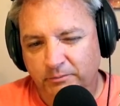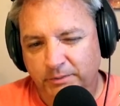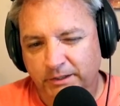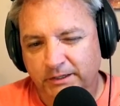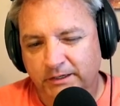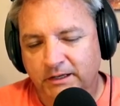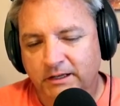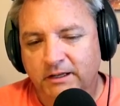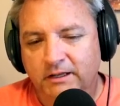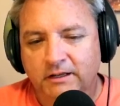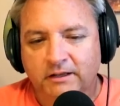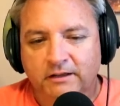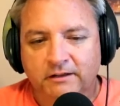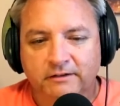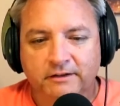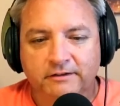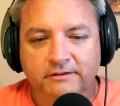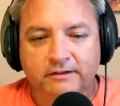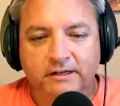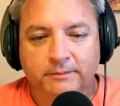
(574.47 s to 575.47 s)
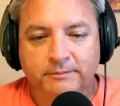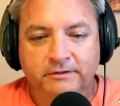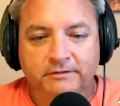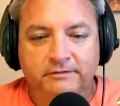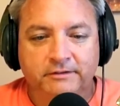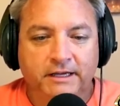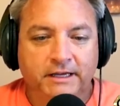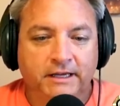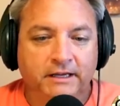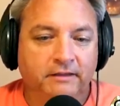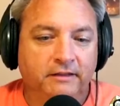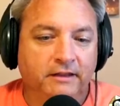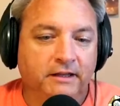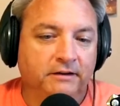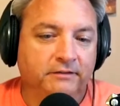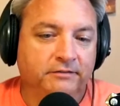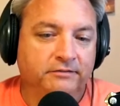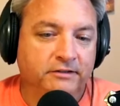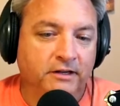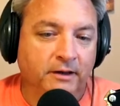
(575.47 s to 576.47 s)
But listen, I'm just saying that
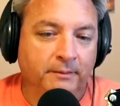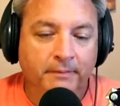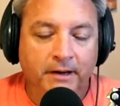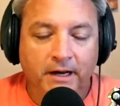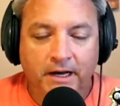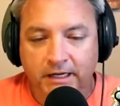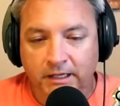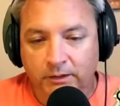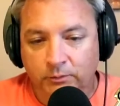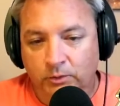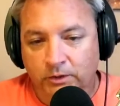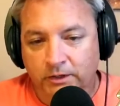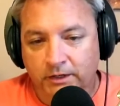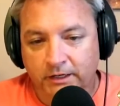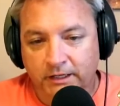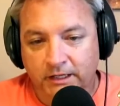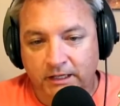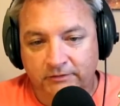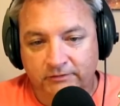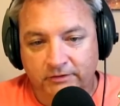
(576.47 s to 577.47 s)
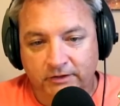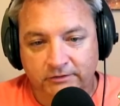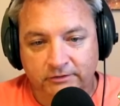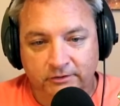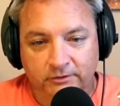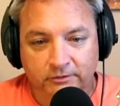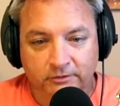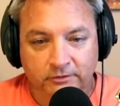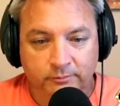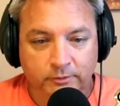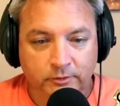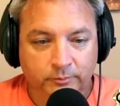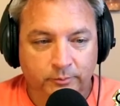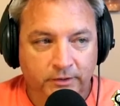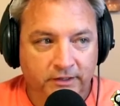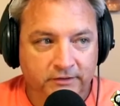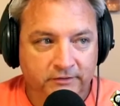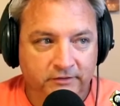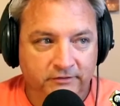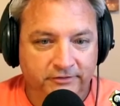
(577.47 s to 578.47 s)
if somebody wanted to give us a Christmas
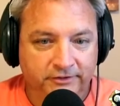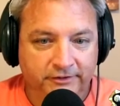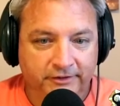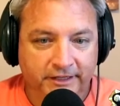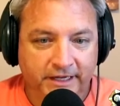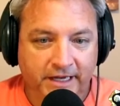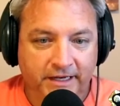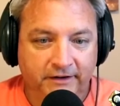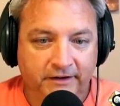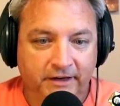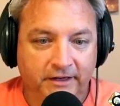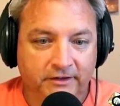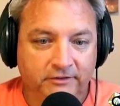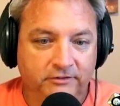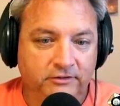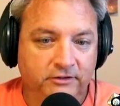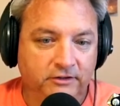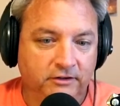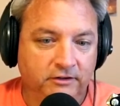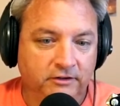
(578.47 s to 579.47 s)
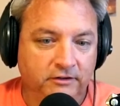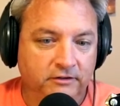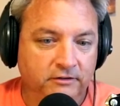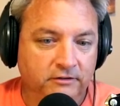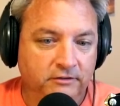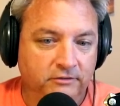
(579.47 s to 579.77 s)
present for that next year